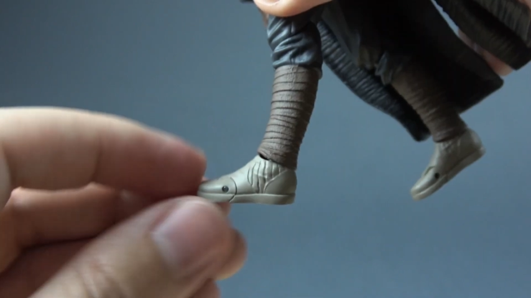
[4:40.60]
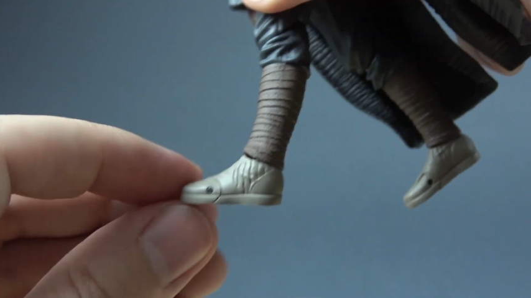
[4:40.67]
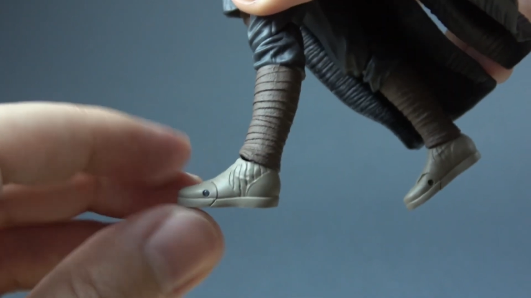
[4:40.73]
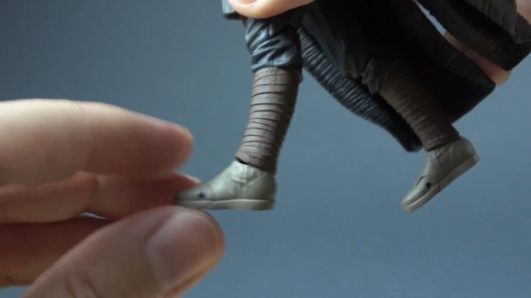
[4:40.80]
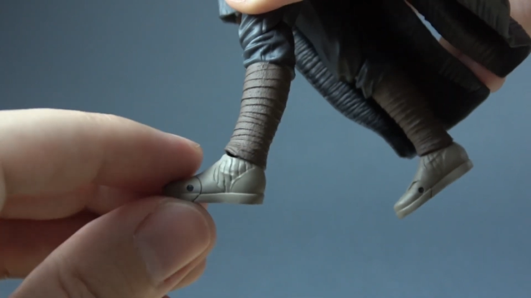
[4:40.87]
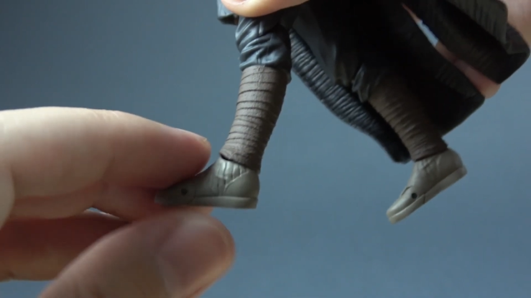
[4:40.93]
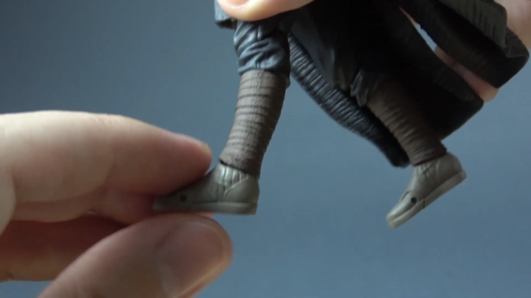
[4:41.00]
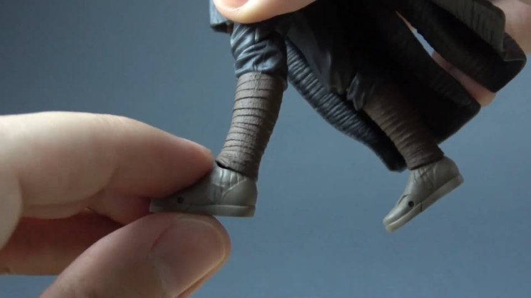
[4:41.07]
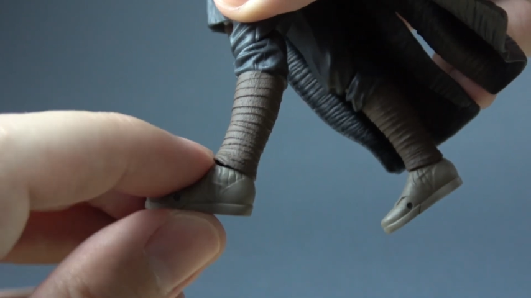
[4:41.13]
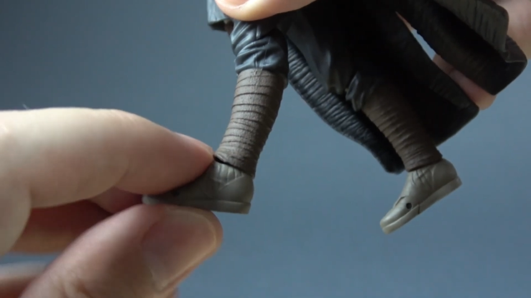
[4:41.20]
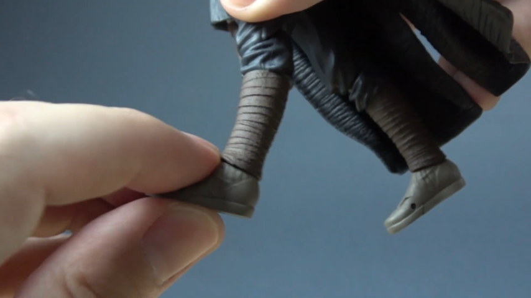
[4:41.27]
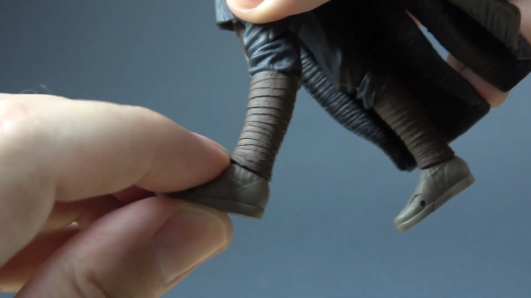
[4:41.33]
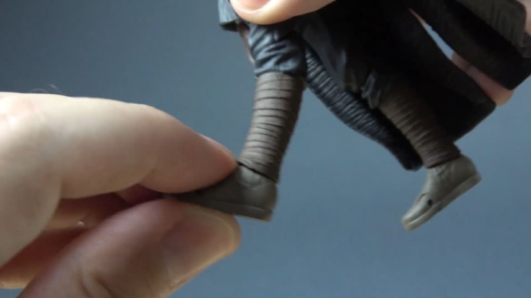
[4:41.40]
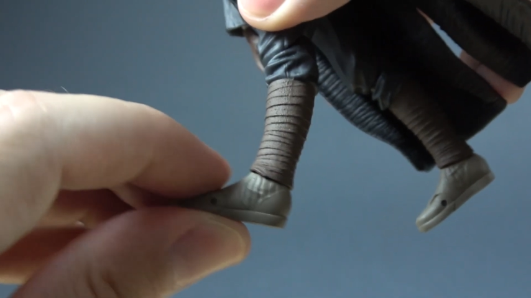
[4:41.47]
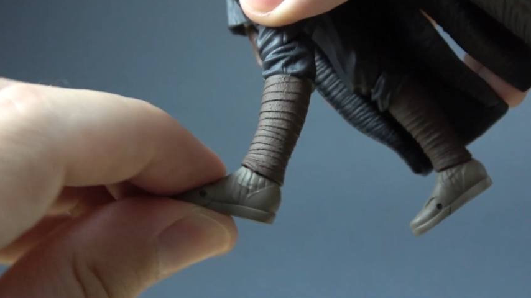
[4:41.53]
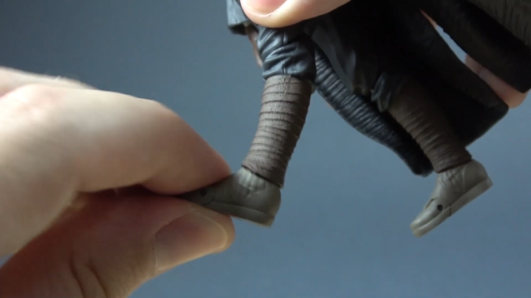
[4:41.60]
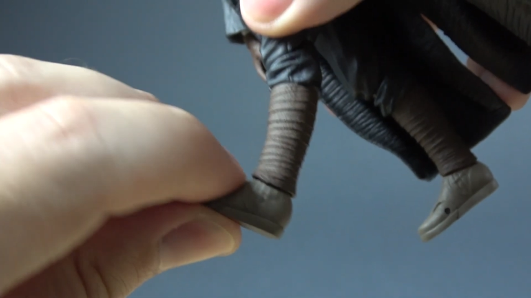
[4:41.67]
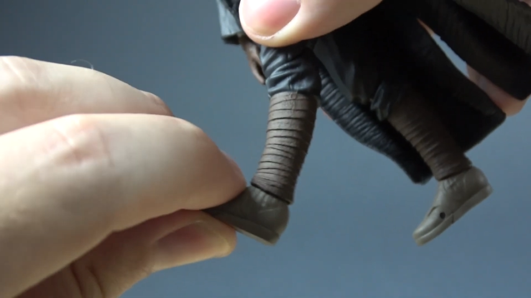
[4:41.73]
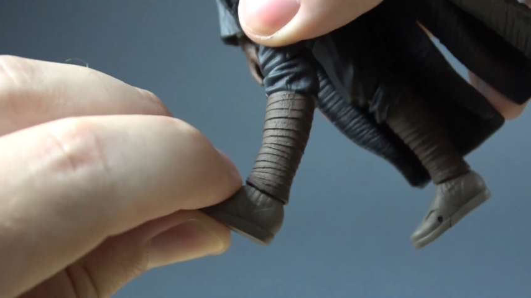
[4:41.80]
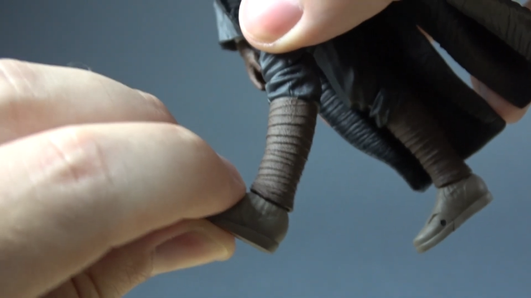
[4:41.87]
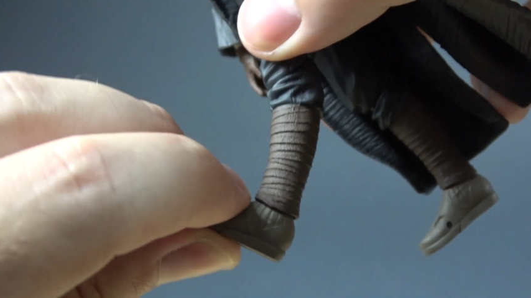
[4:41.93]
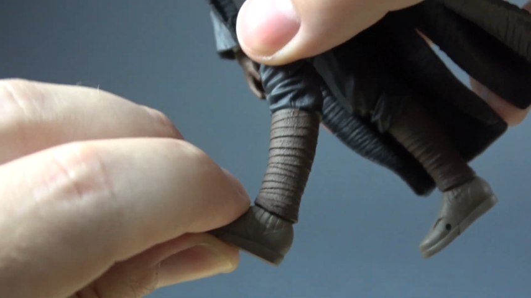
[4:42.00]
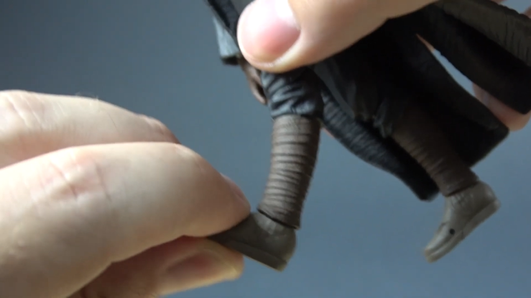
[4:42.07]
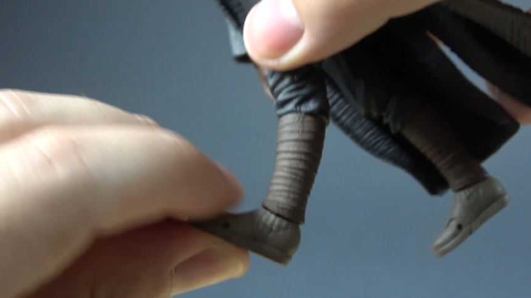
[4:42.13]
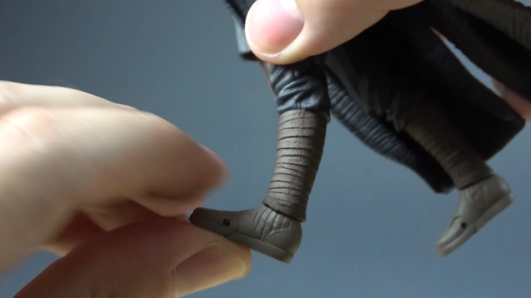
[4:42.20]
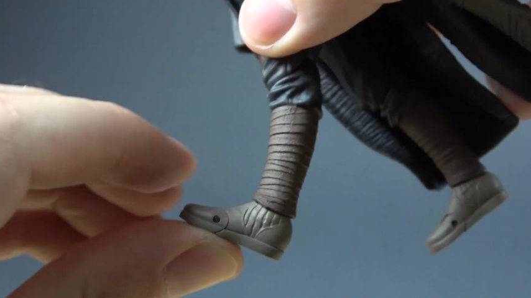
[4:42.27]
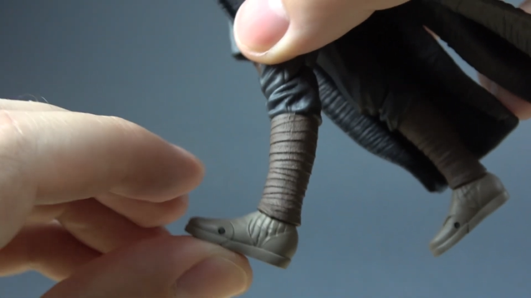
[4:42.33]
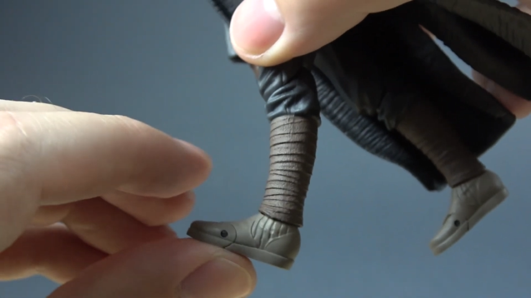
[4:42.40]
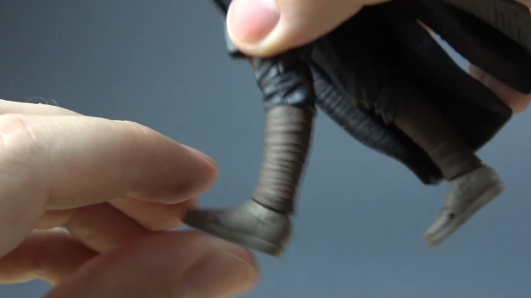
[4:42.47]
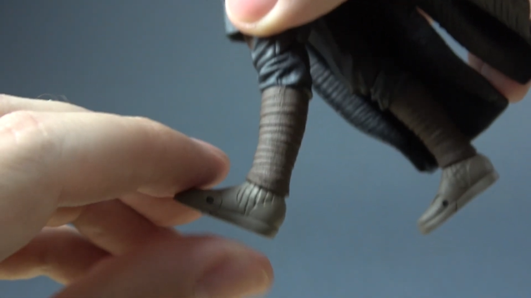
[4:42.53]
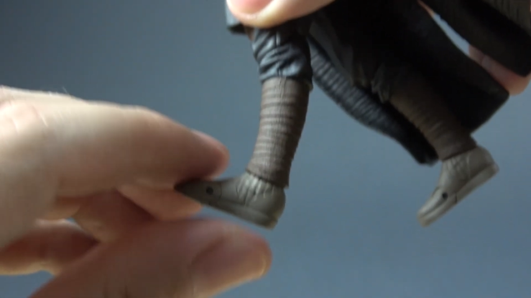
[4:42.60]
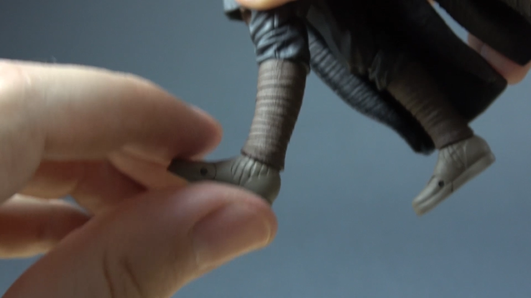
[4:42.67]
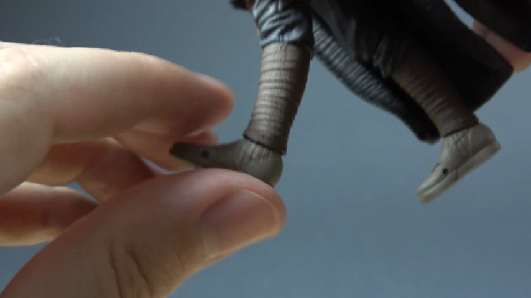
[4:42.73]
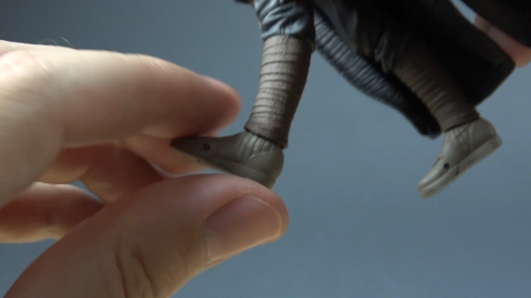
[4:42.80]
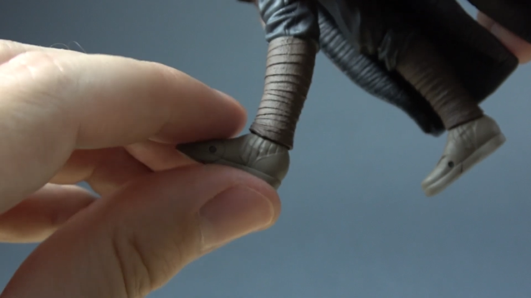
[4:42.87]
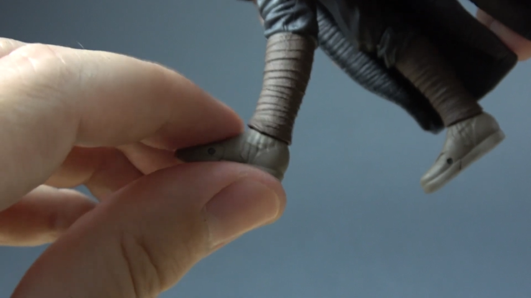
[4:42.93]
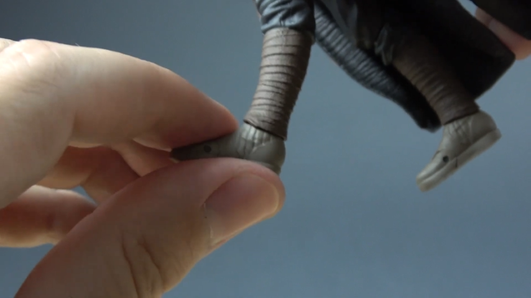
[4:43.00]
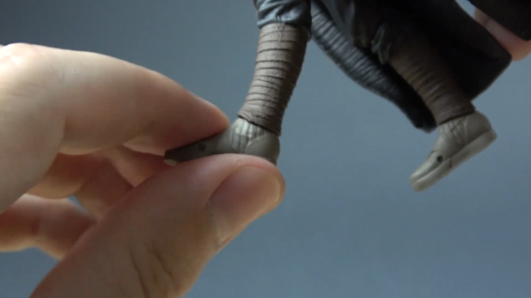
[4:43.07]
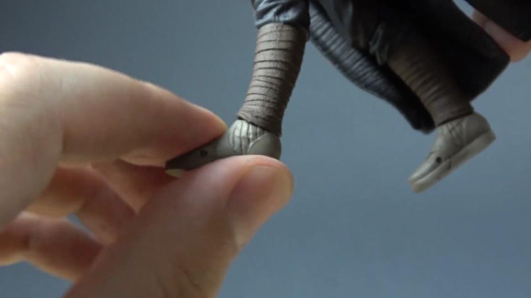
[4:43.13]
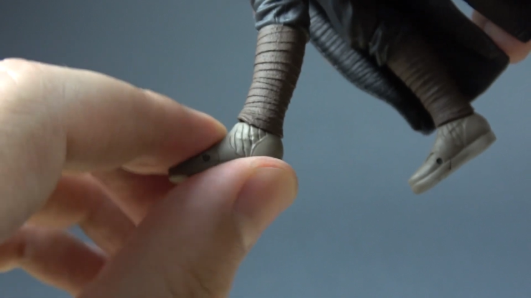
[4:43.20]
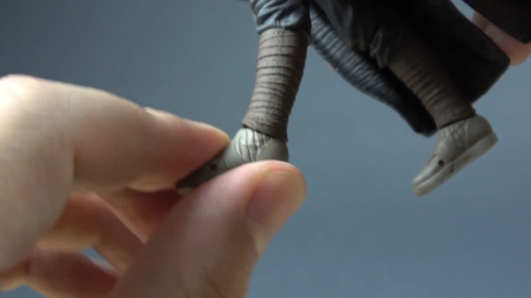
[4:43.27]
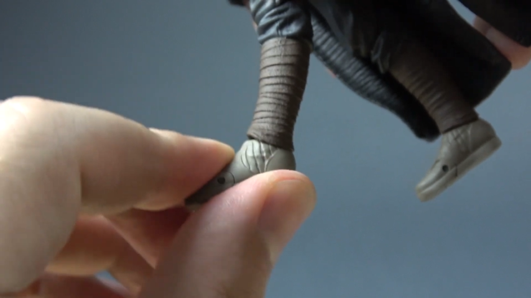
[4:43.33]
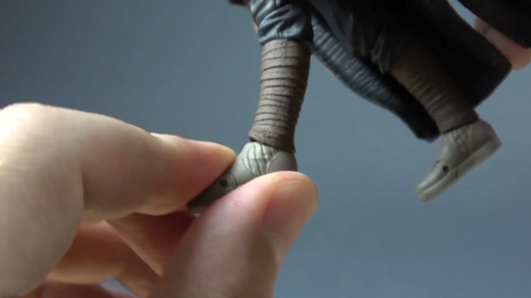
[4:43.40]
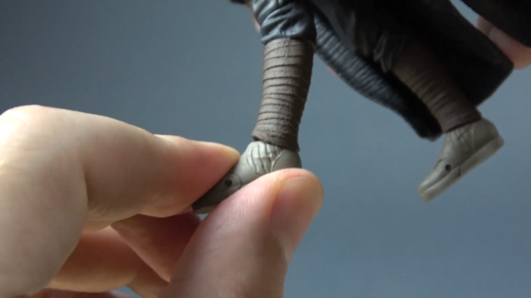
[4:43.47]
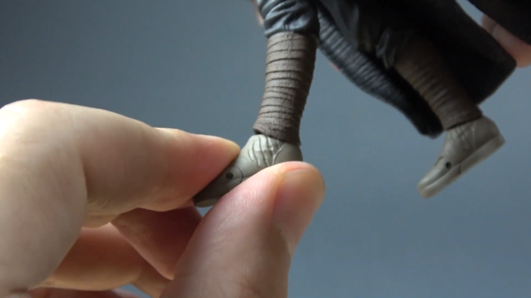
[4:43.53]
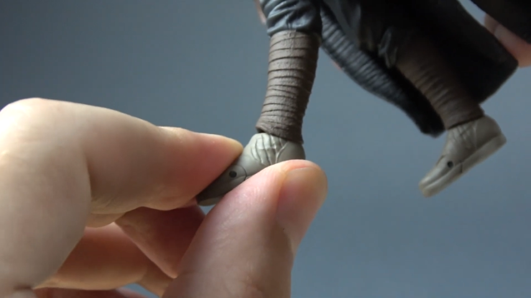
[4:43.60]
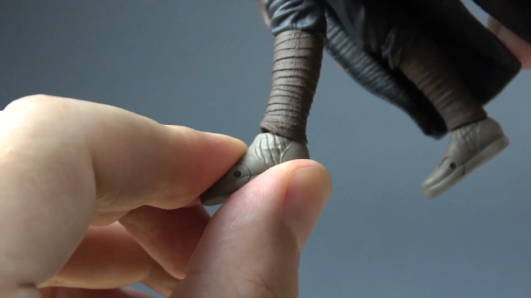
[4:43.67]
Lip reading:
Nobody's mouth can be seen.